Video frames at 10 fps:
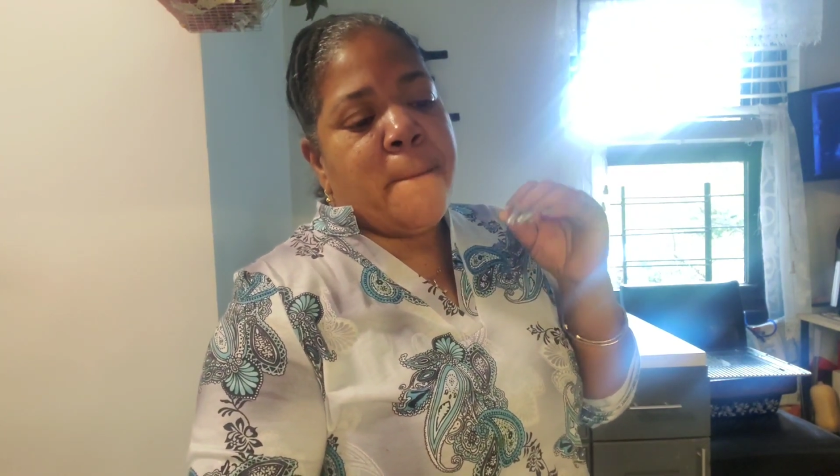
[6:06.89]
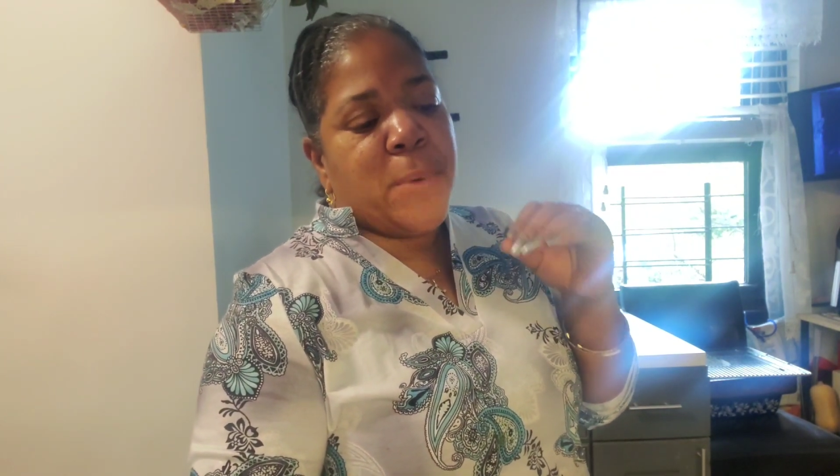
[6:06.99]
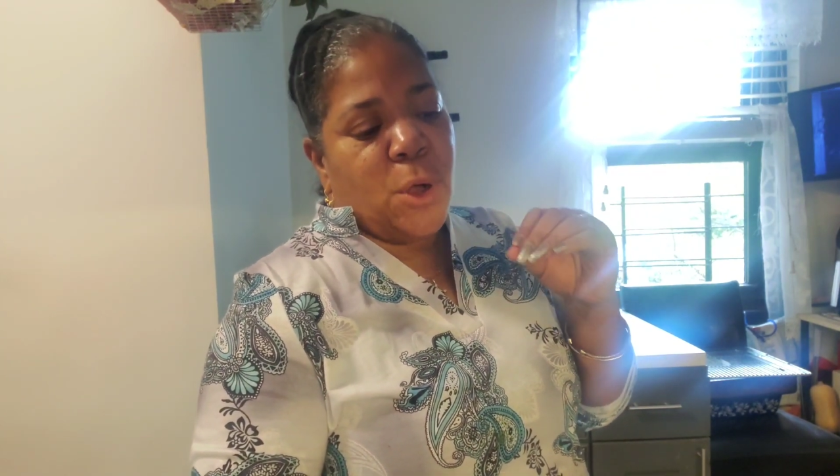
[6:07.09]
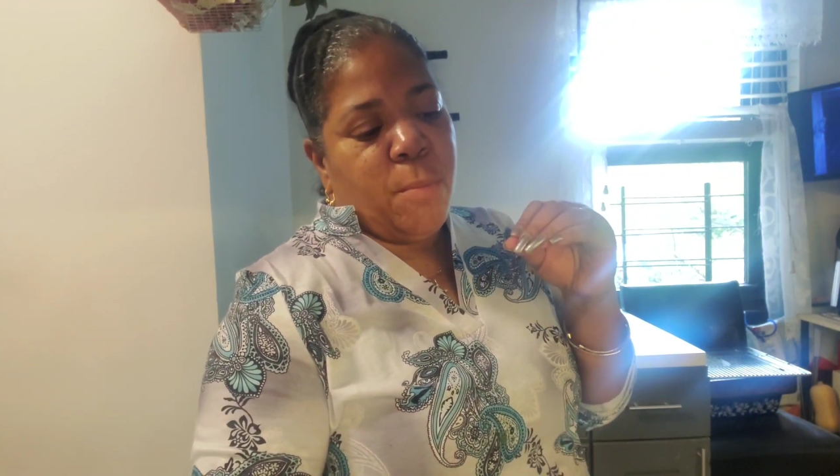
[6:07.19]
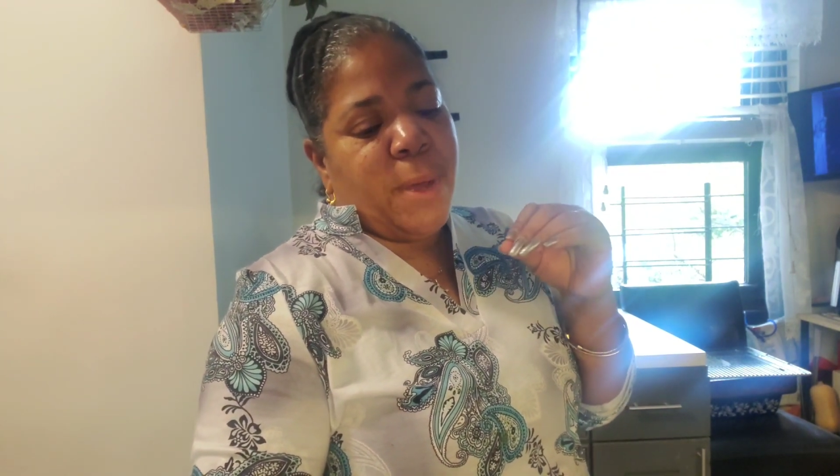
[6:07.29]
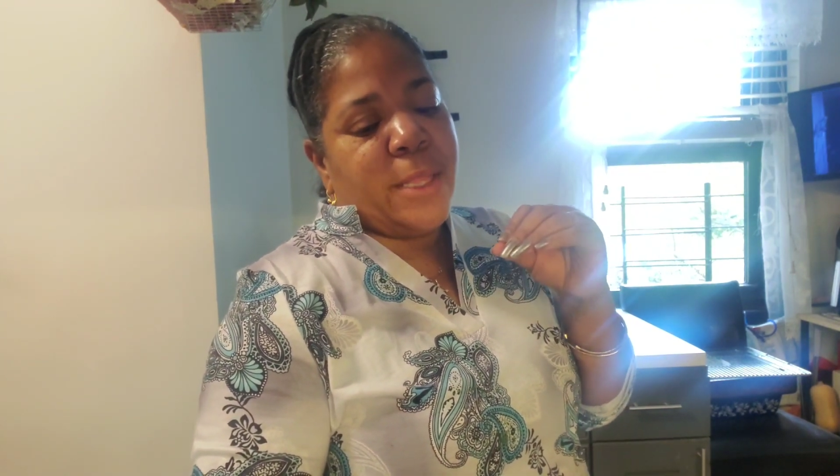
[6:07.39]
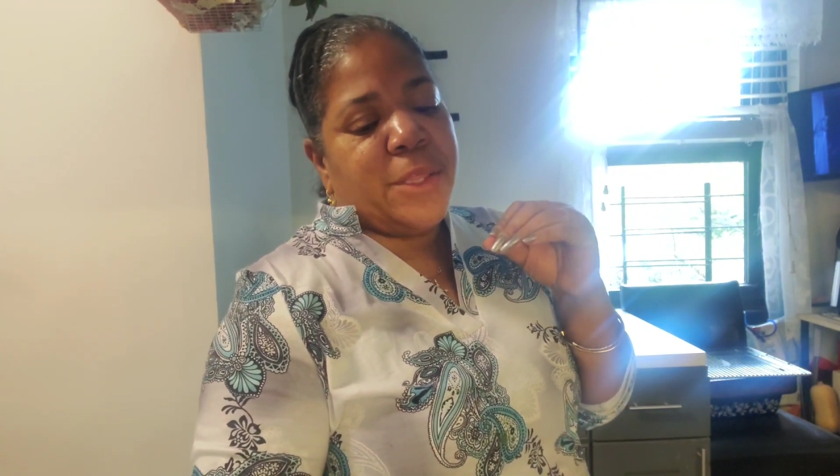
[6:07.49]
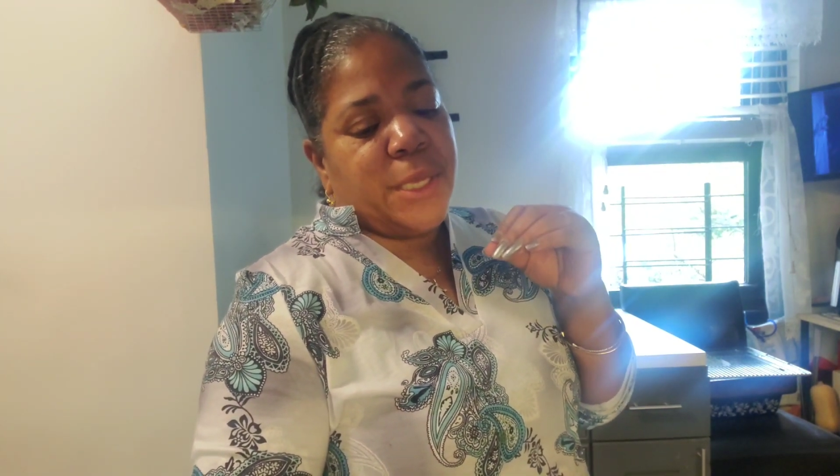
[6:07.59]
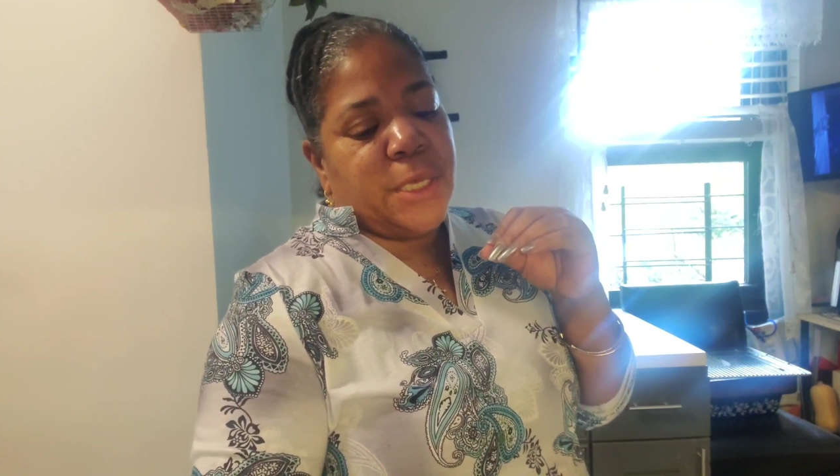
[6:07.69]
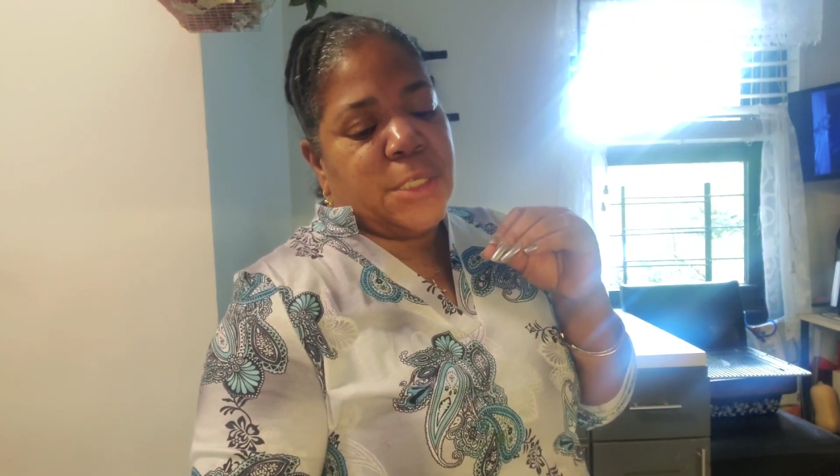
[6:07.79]
But my
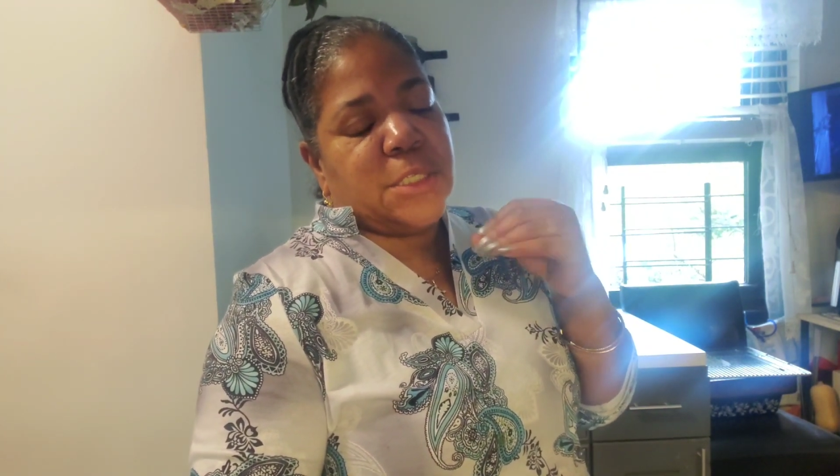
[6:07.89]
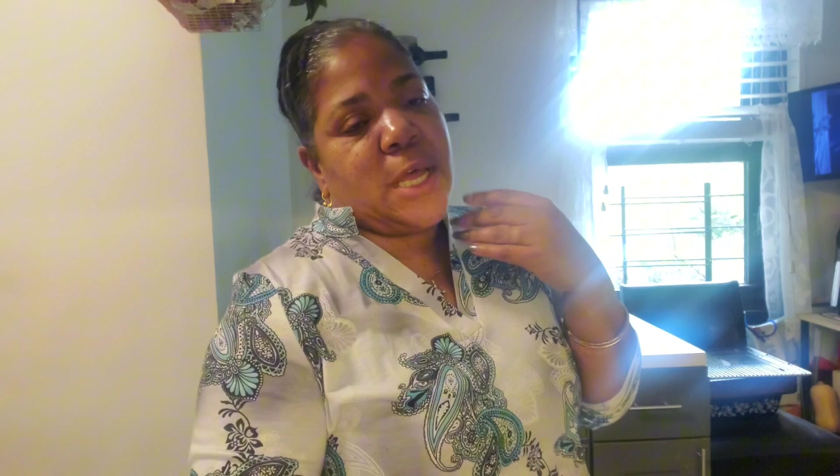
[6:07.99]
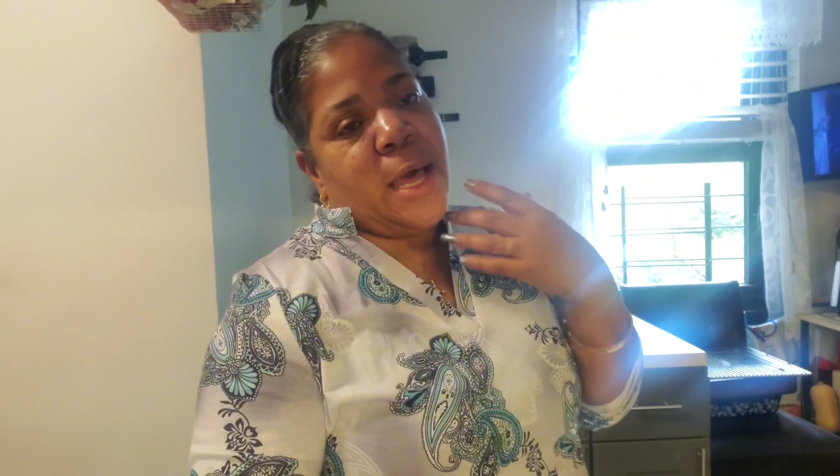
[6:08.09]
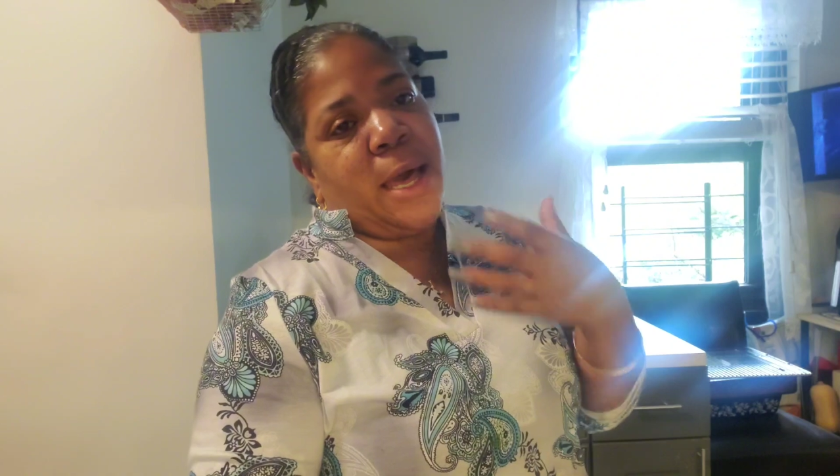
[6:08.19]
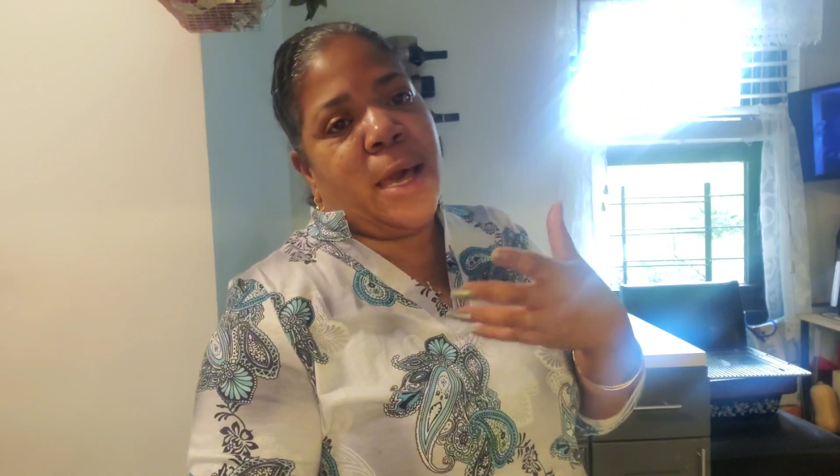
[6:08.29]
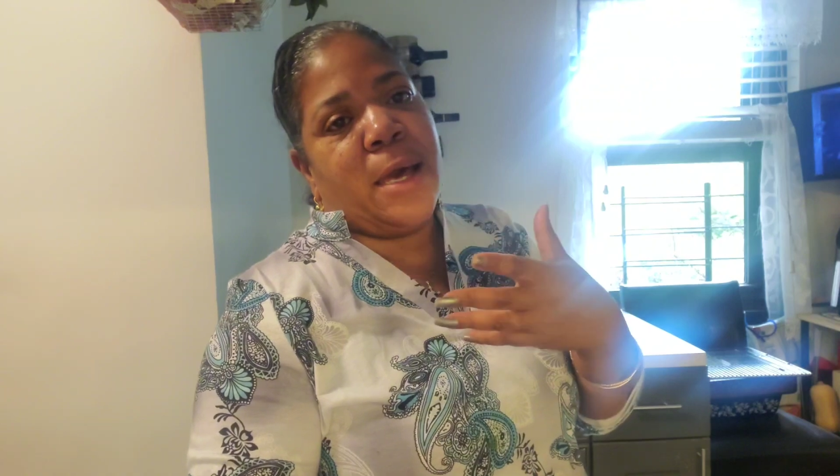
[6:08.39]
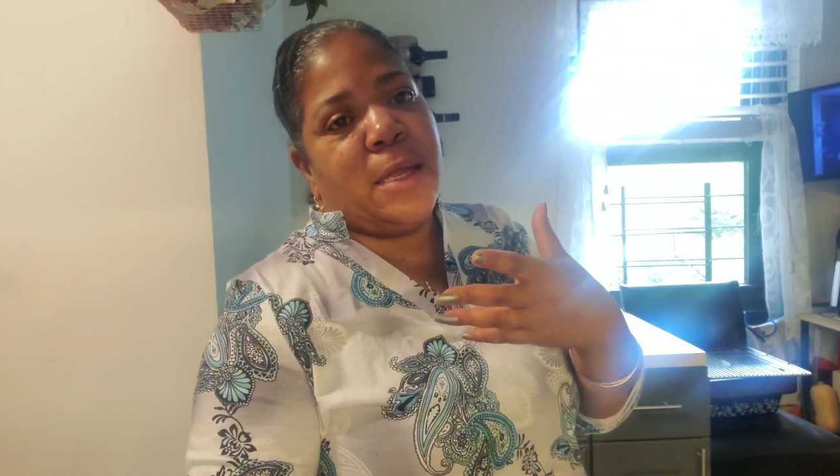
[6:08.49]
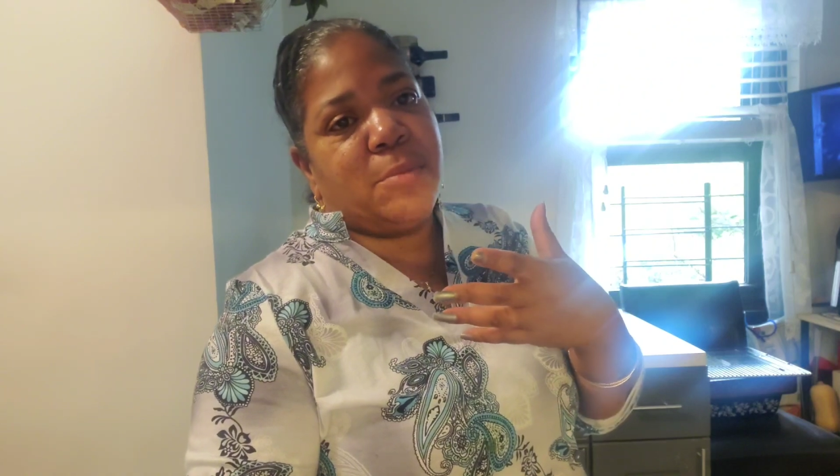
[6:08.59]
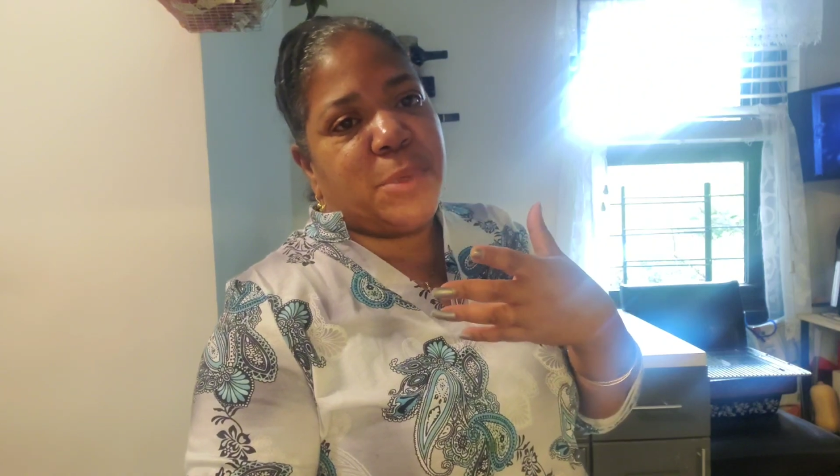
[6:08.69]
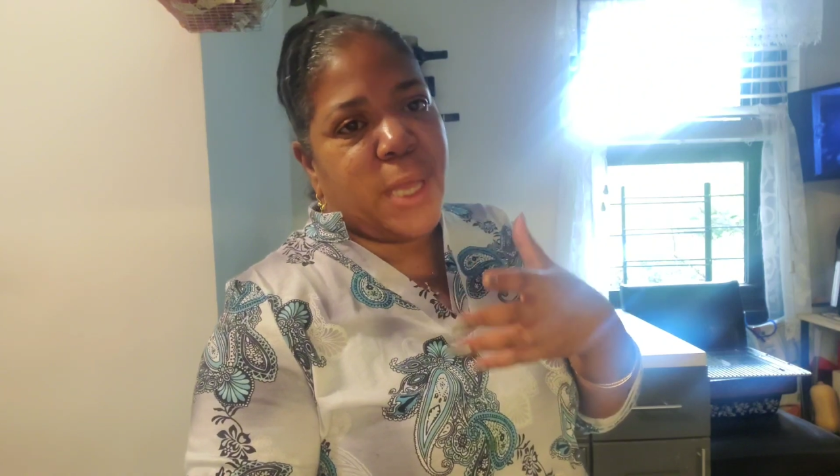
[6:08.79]
thing is to hide